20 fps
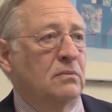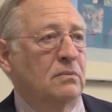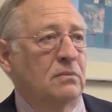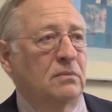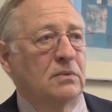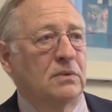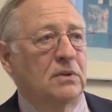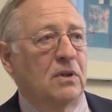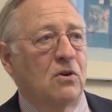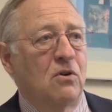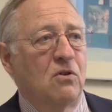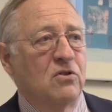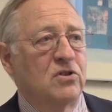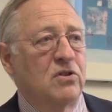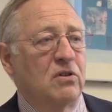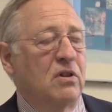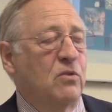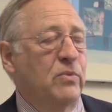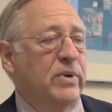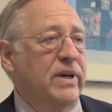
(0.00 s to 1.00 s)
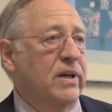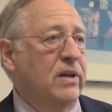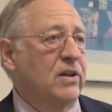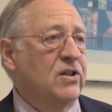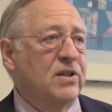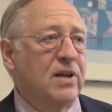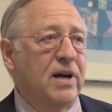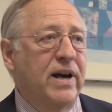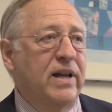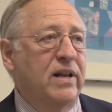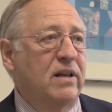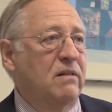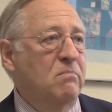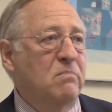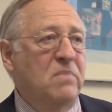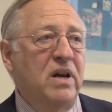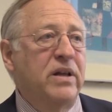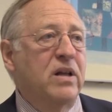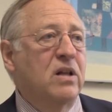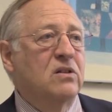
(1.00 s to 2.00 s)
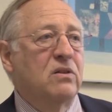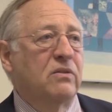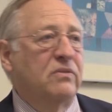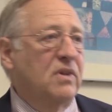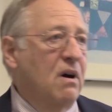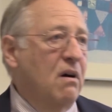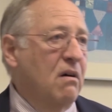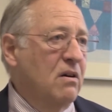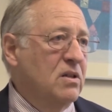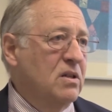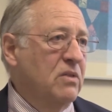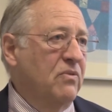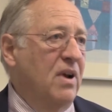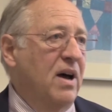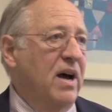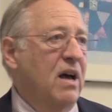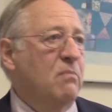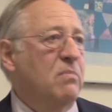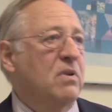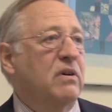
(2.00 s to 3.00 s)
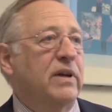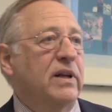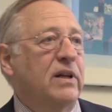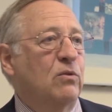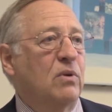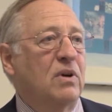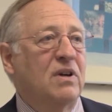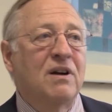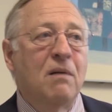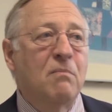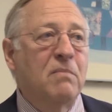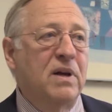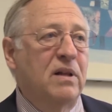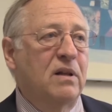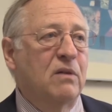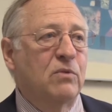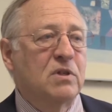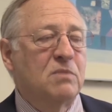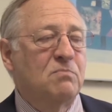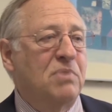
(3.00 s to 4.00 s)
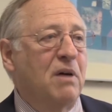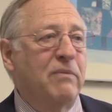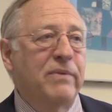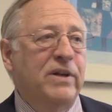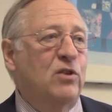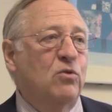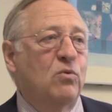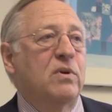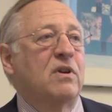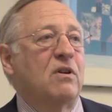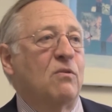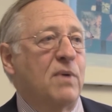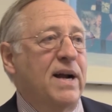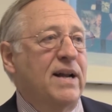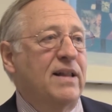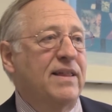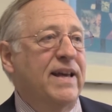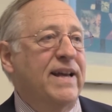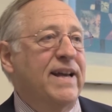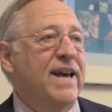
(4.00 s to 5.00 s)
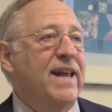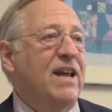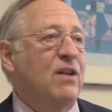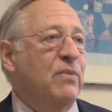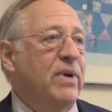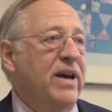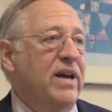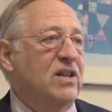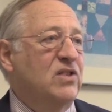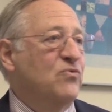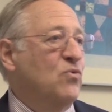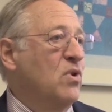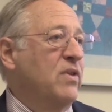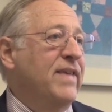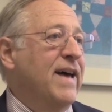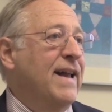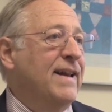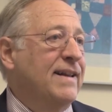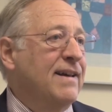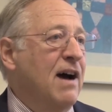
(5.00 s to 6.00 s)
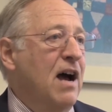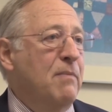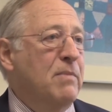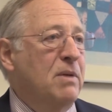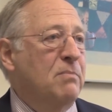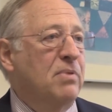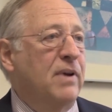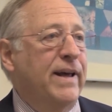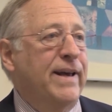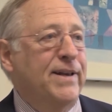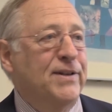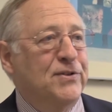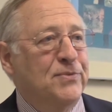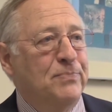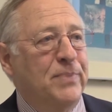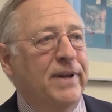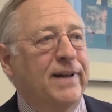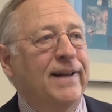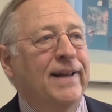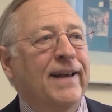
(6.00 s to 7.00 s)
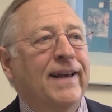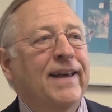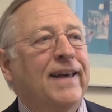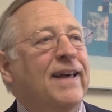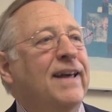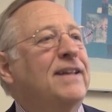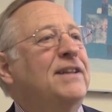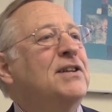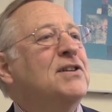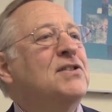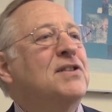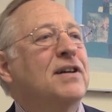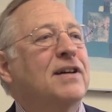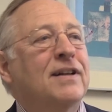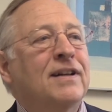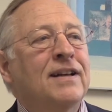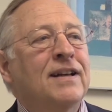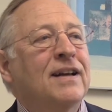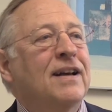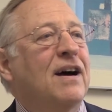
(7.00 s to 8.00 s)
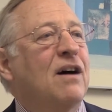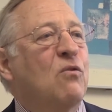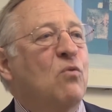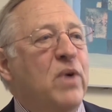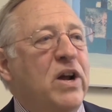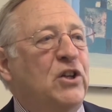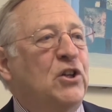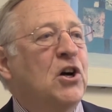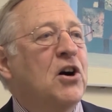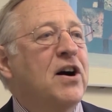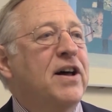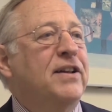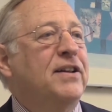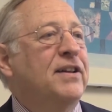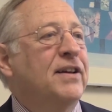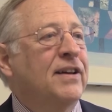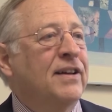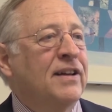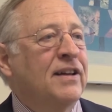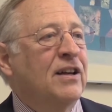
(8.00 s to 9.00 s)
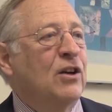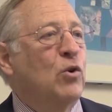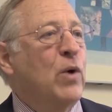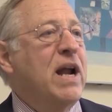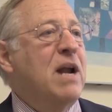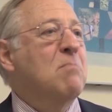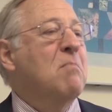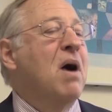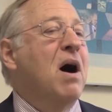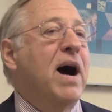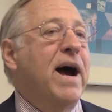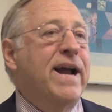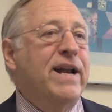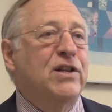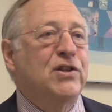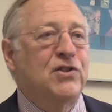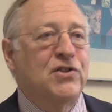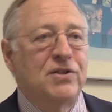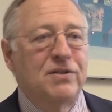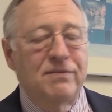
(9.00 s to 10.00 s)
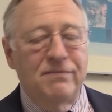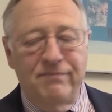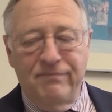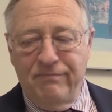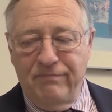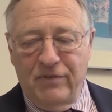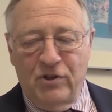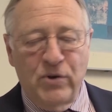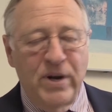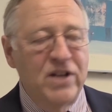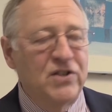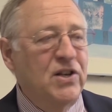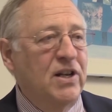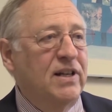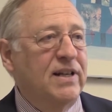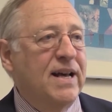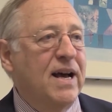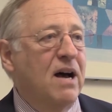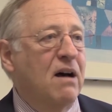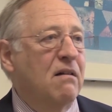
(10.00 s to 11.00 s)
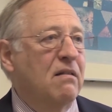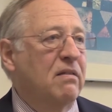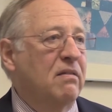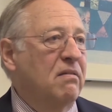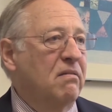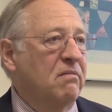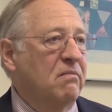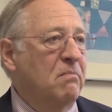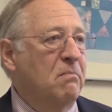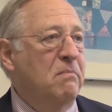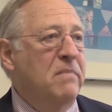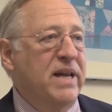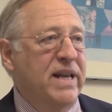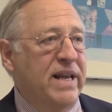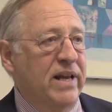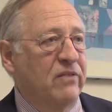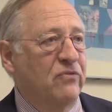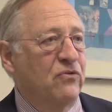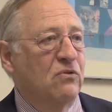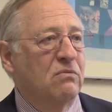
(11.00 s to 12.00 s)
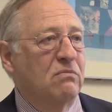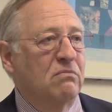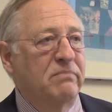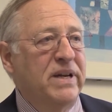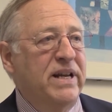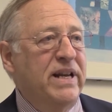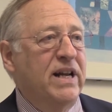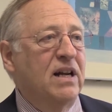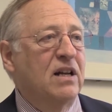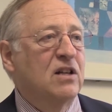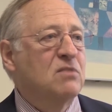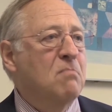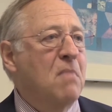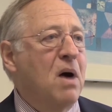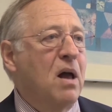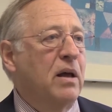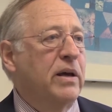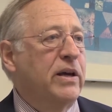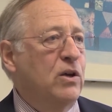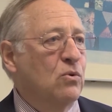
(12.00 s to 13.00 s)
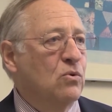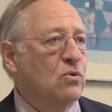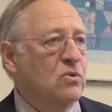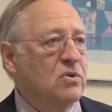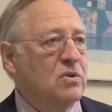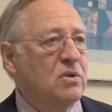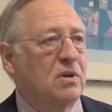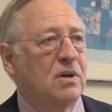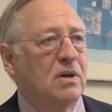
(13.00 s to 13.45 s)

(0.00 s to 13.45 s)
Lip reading: And also that we could assign millions of dollars of liability to a company that was probably doing the right thing anyways for that time and place. But it's just a witch hunt, great minds tracing down meaningless molecules.